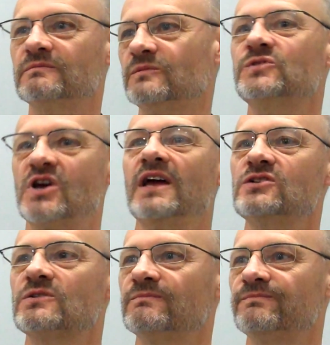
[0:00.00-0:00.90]
will
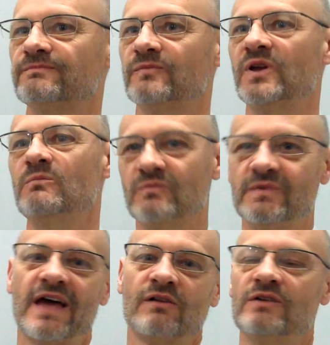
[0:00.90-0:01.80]
change. We can
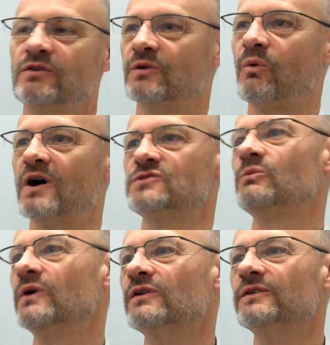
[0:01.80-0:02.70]
now live in a wiser
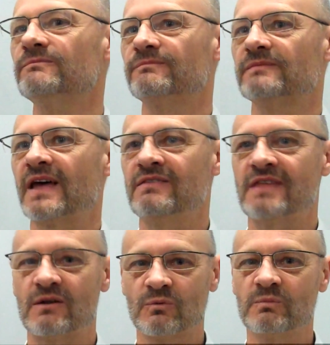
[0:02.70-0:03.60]
world. And
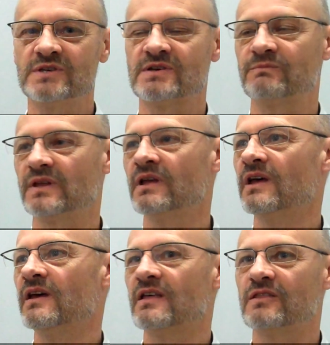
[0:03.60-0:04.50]
that will be something
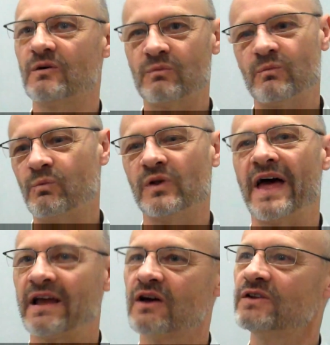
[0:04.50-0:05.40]
that will
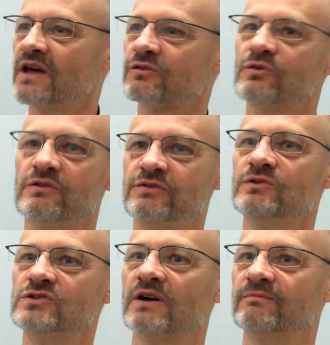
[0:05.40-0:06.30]
echo down through the
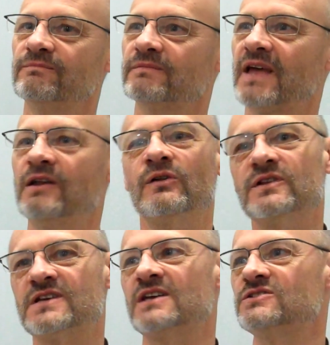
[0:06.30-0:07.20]
future. And all it
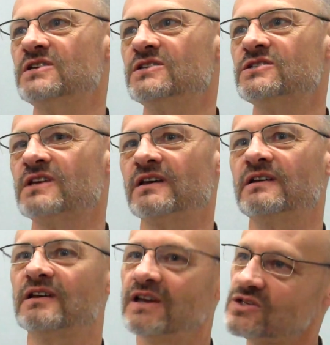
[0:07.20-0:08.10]
takes is
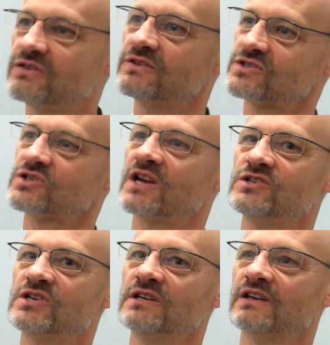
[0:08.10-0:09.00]
each of us changing,